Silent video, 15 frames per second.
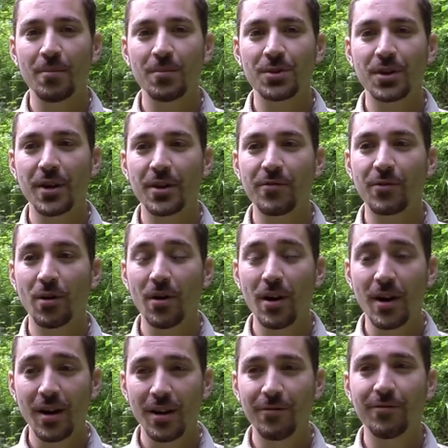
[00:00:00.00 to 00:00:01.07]
So you've got
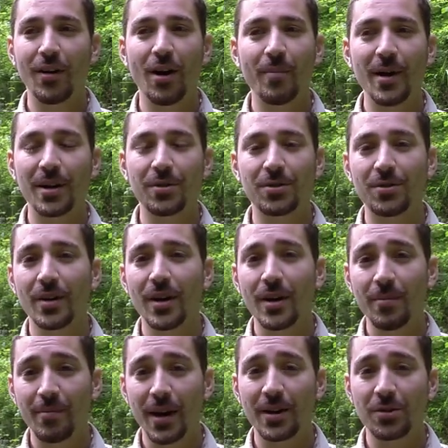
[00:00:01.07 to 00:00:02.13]
a far
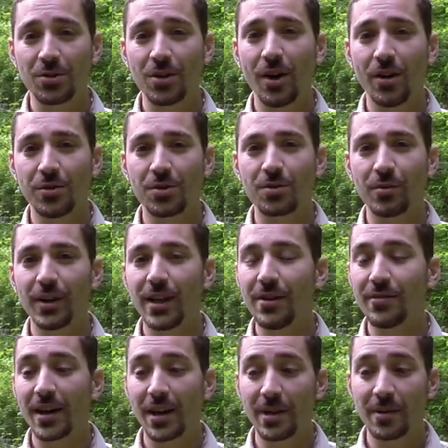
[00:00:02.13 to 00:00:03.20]
better chance really
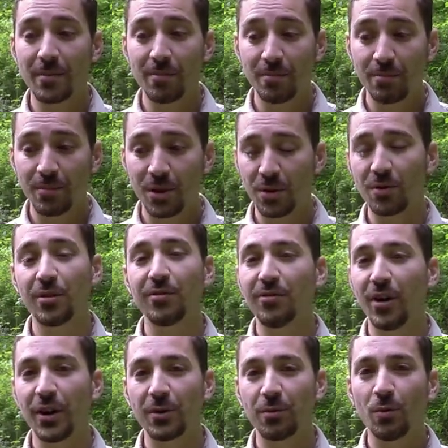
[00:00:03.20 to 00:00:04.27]
of getting
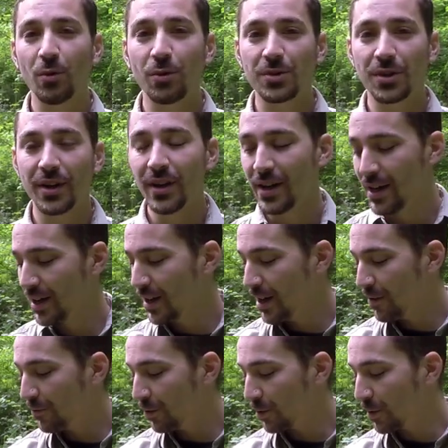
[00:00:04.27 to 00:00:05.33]
purified water
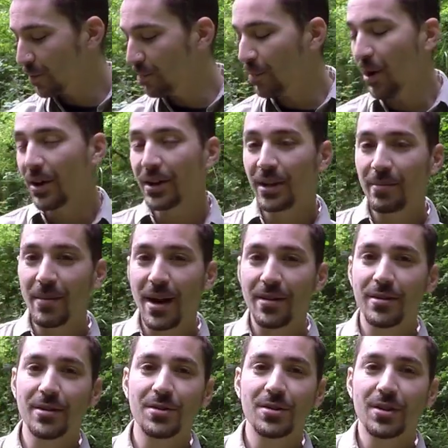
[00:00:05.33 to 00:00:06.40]
if you're combining
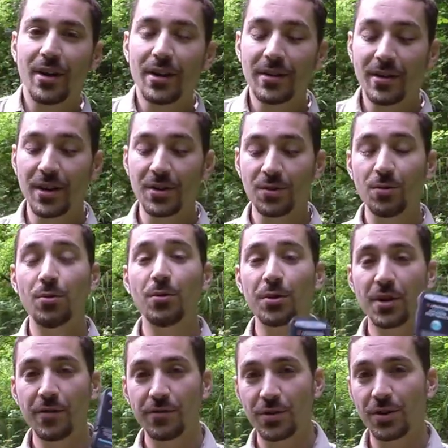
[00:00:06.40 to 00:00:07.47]
methods like this,
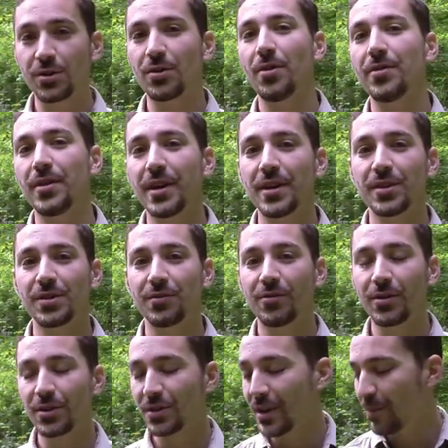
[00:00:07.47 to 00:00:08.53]
or you've just got this,
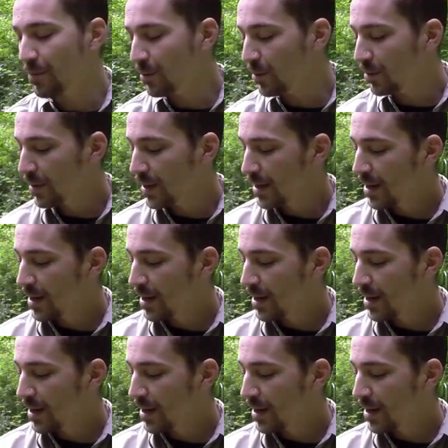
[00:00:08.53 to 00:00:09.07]
for example.